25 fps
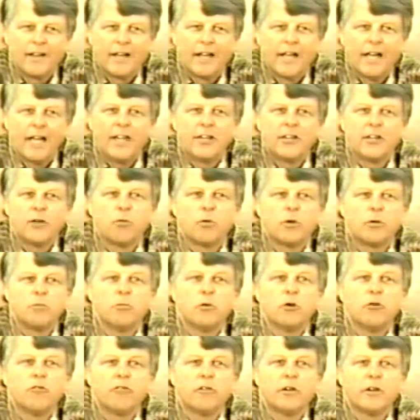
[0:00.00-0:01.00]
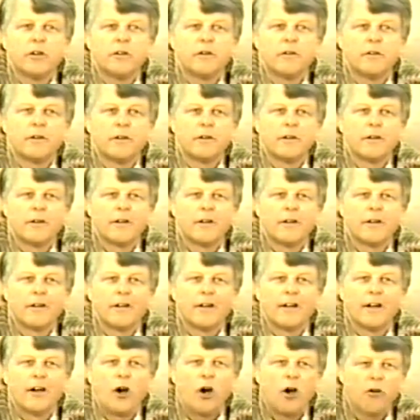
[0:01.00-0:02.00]
And they would move in,
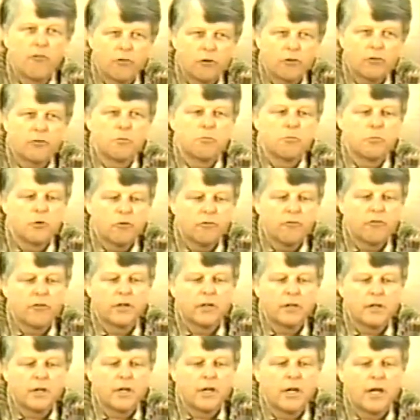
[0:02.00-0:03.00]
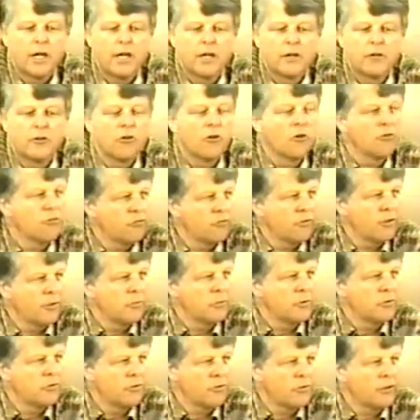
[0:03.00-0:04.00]
offer to move in, and nurse them
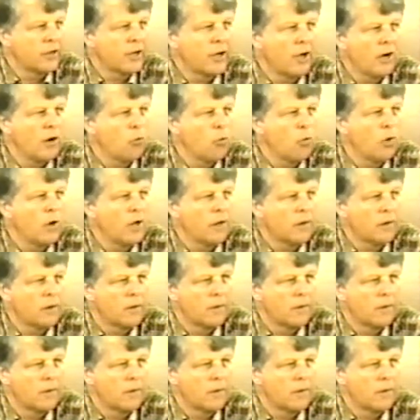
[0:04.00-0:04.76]
until they got well.